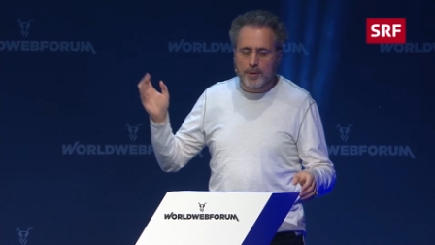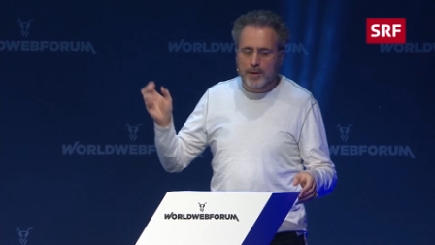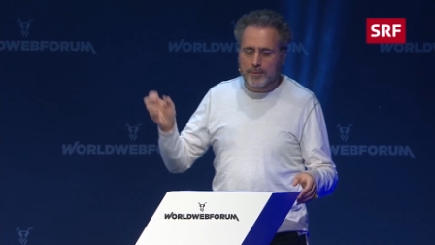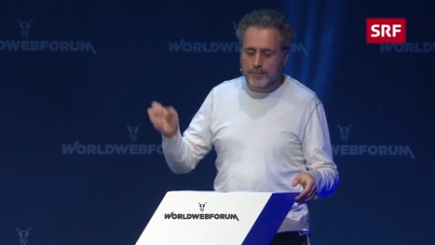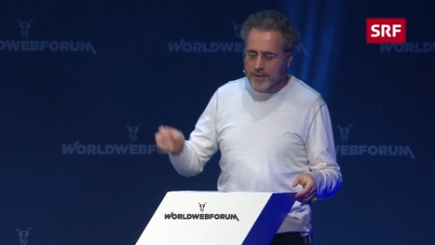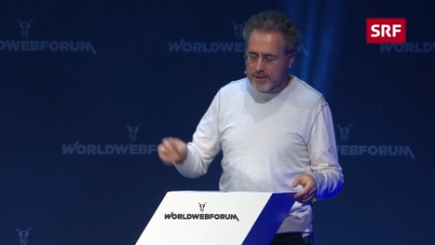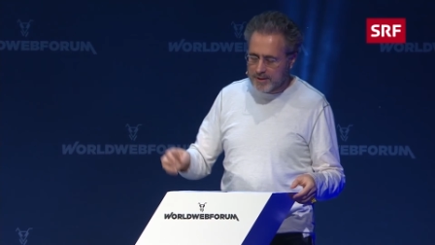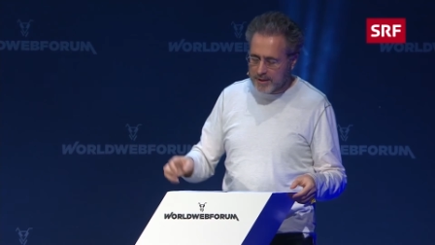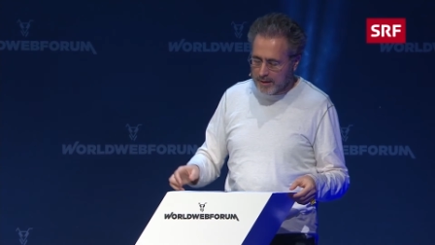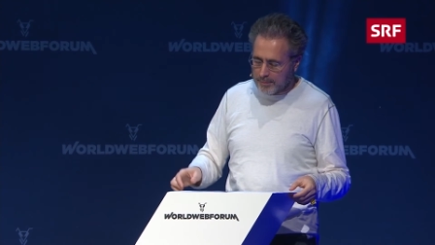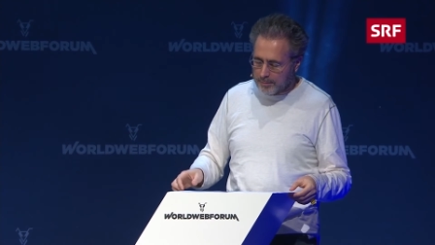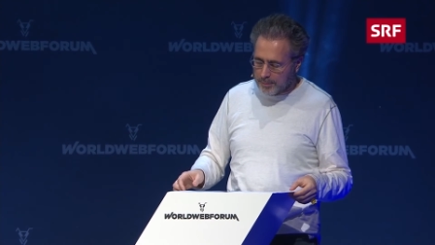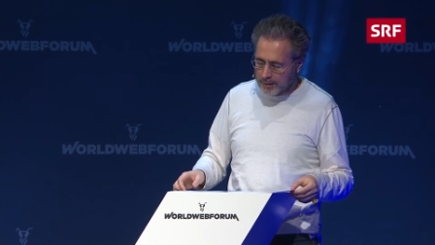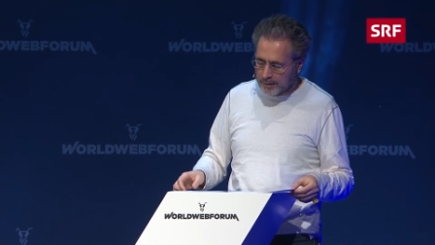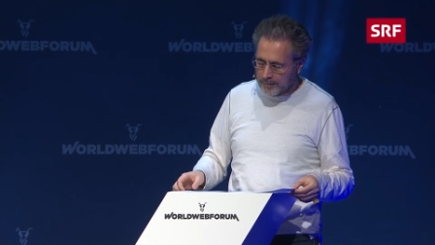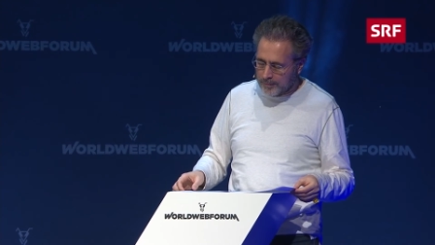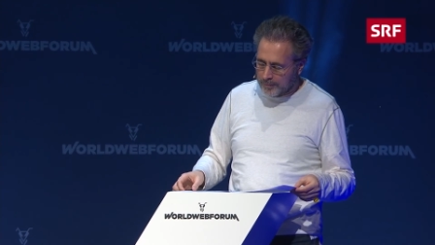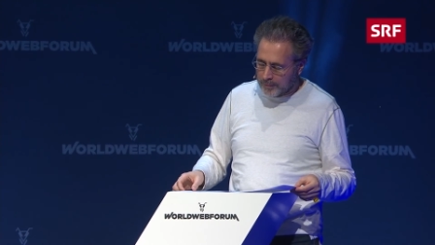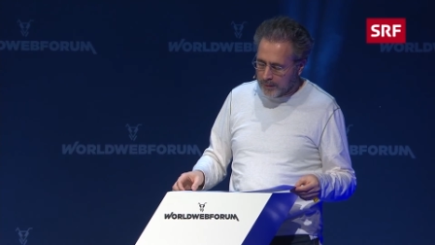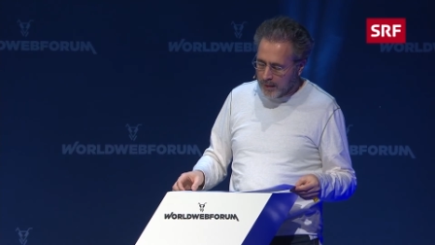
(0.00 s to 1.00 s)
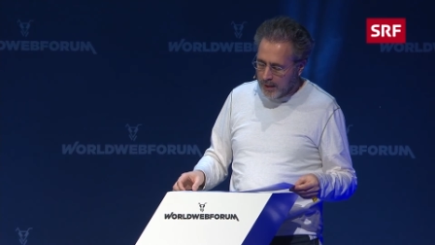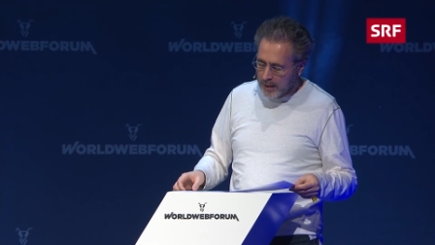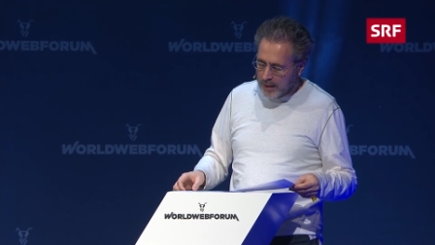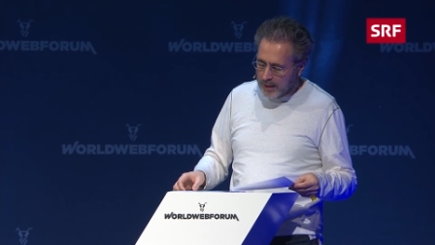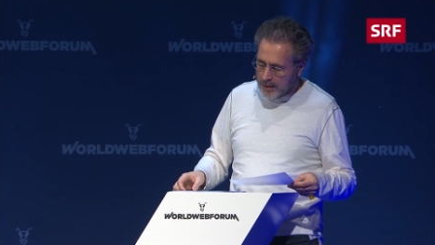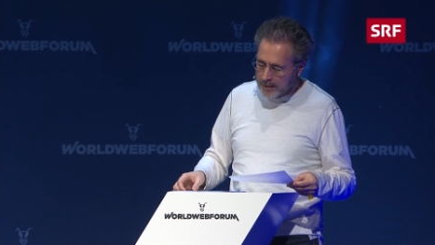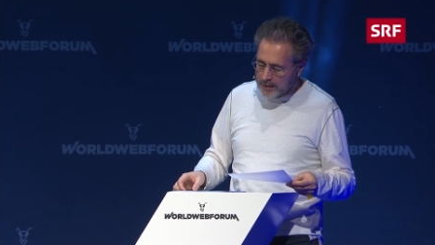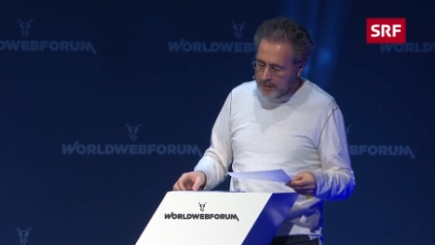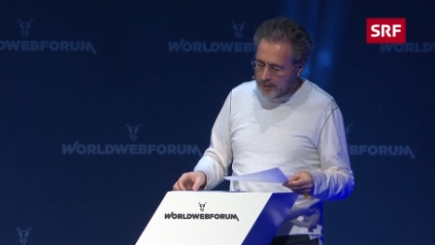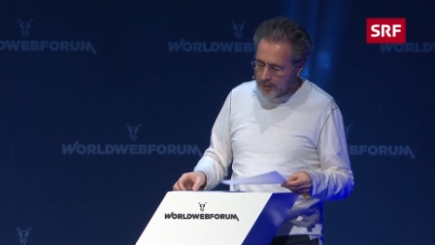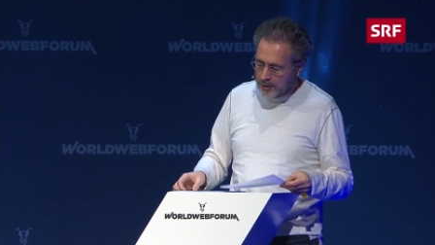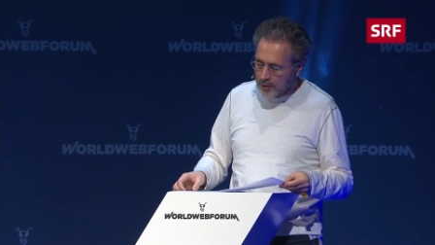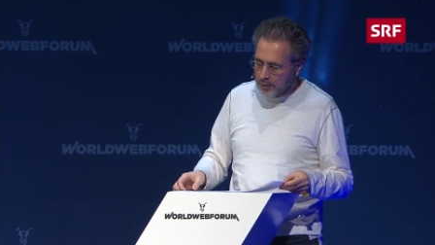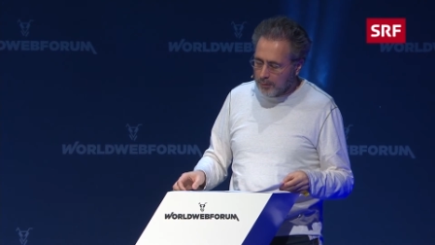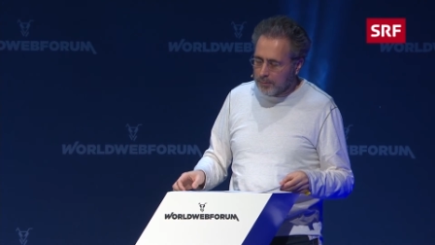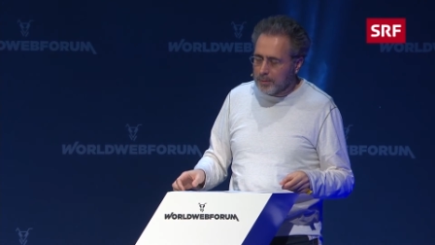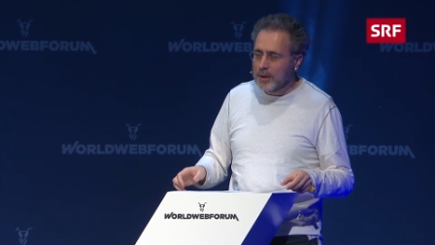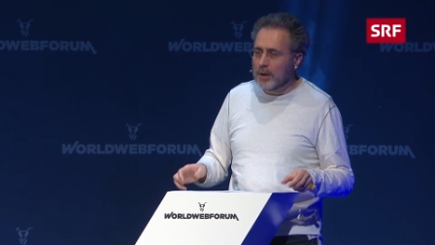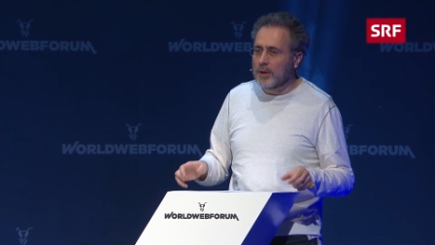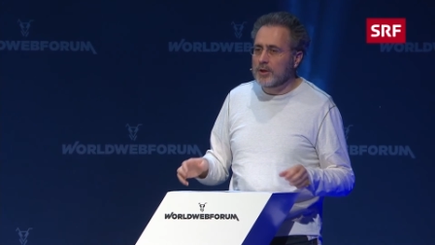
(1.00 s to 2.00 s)
brief example. A year ago,
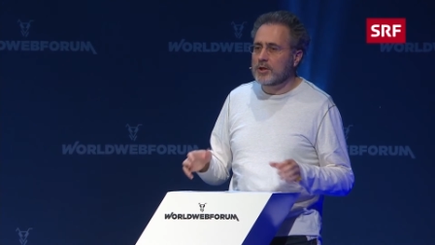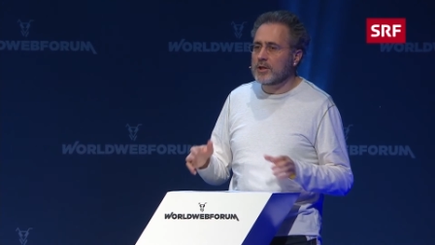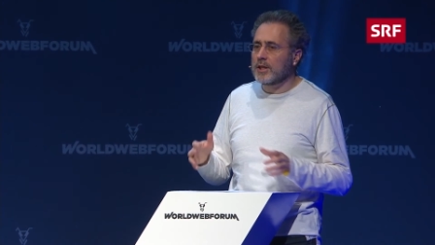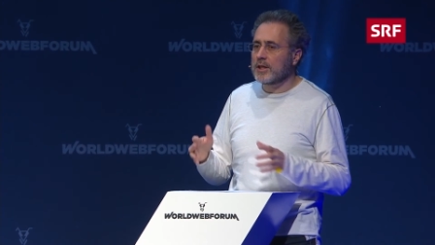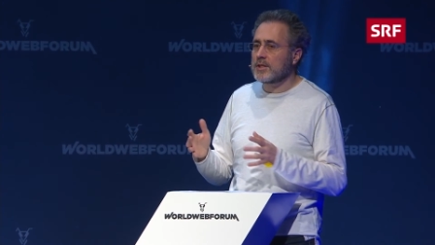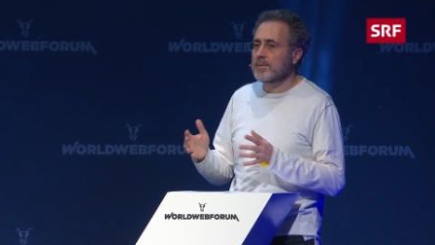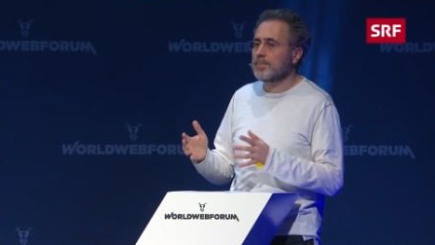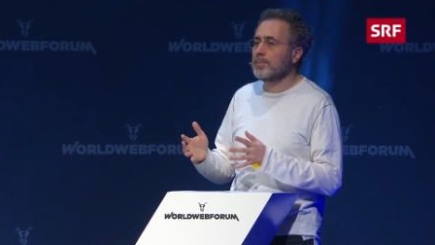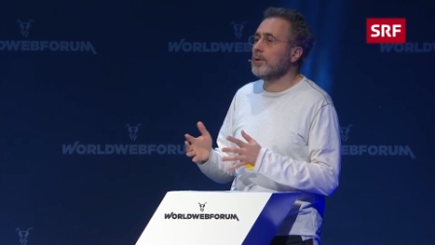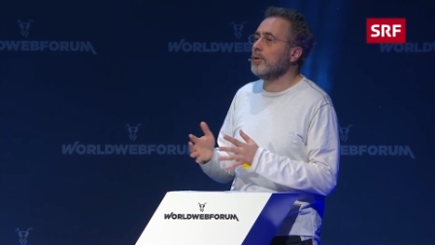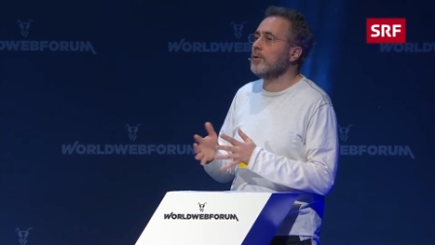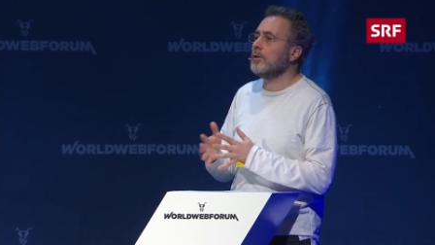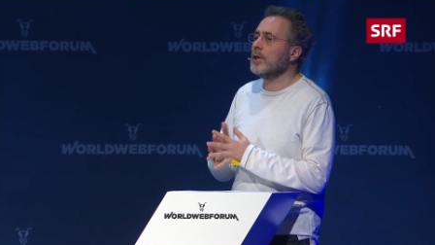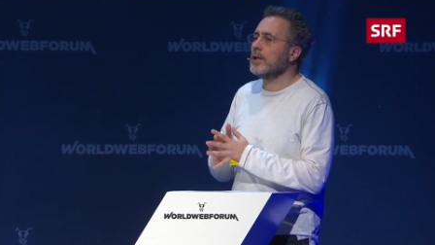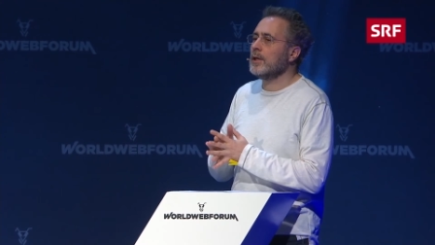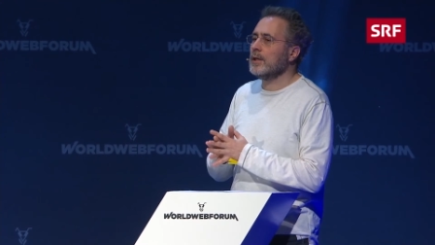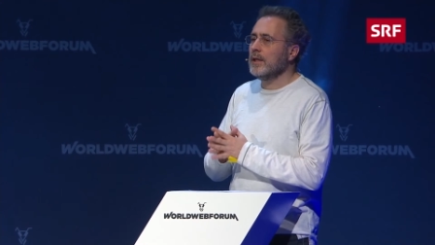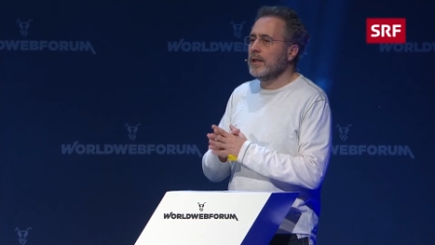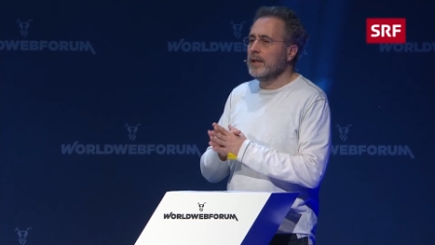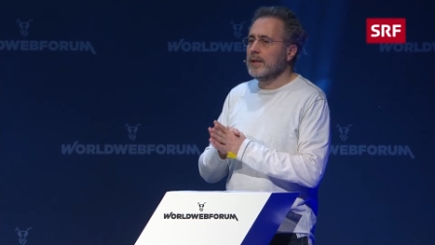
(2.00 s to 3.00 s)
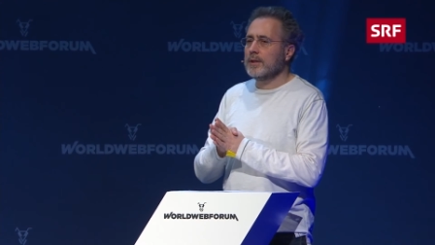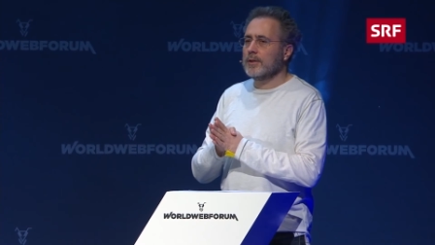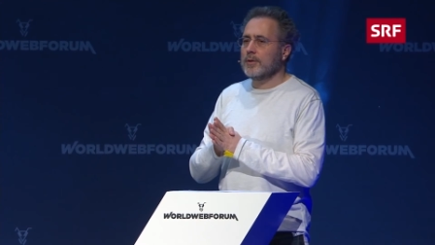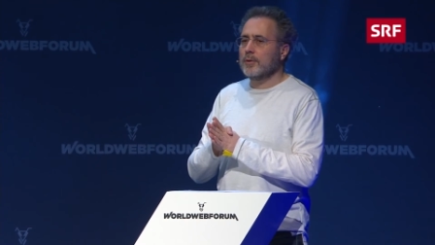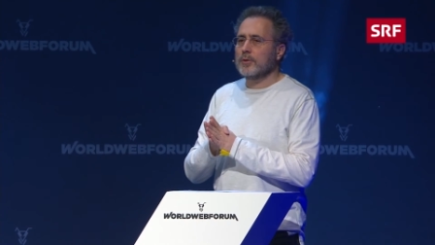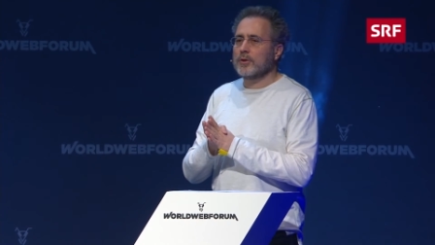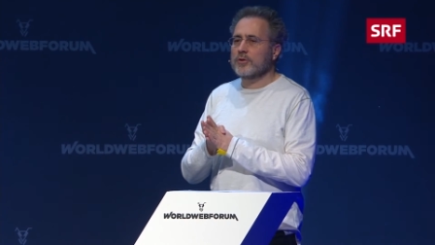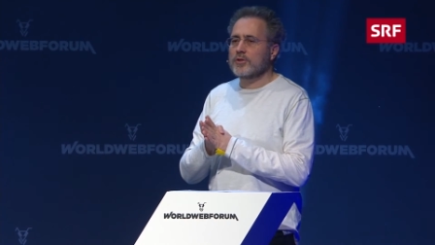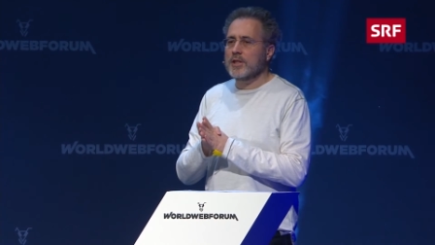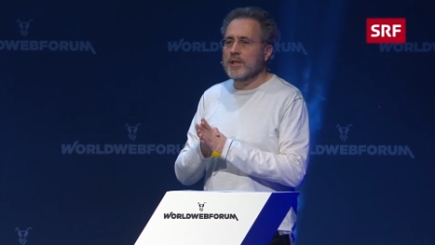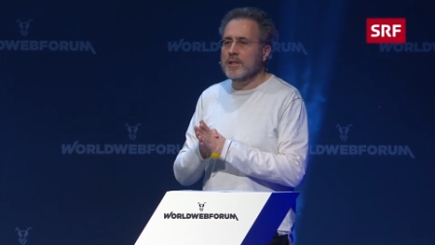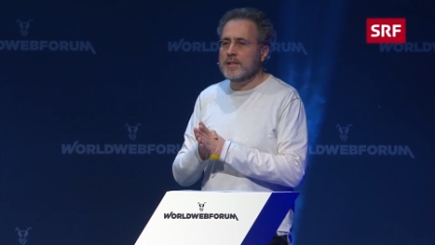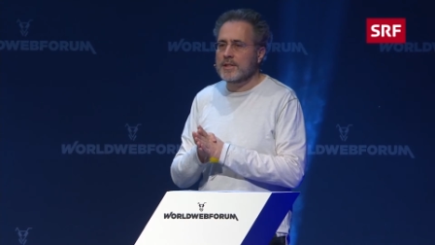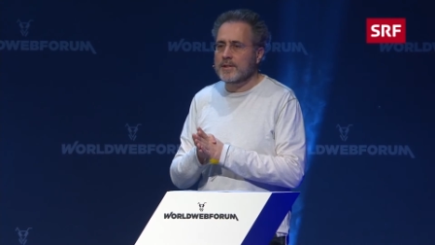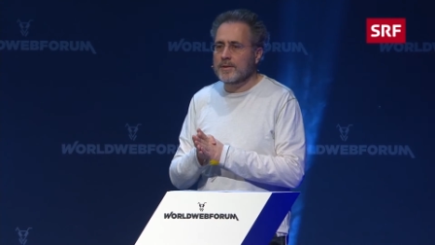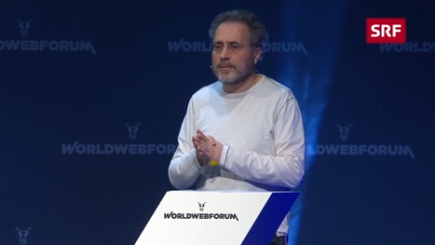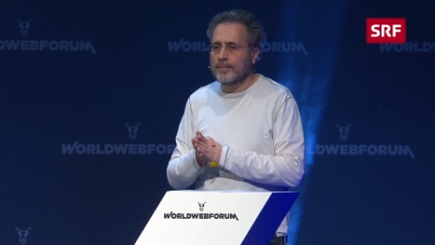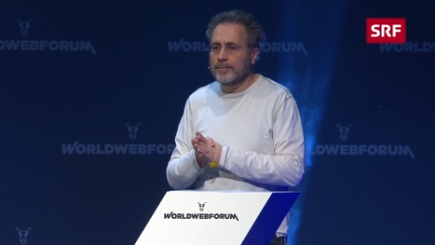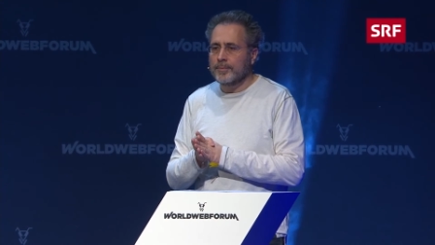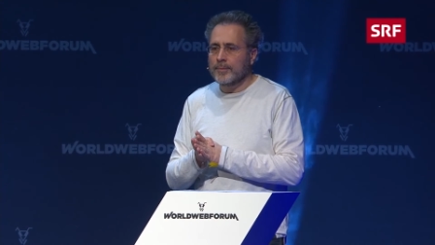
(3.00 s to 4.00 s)
we launched Explore in Google
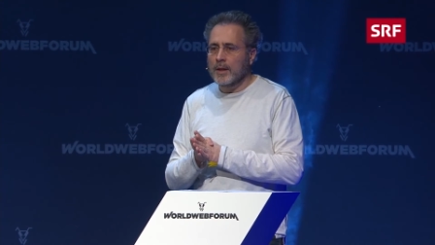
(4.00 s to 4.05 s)
Sheets.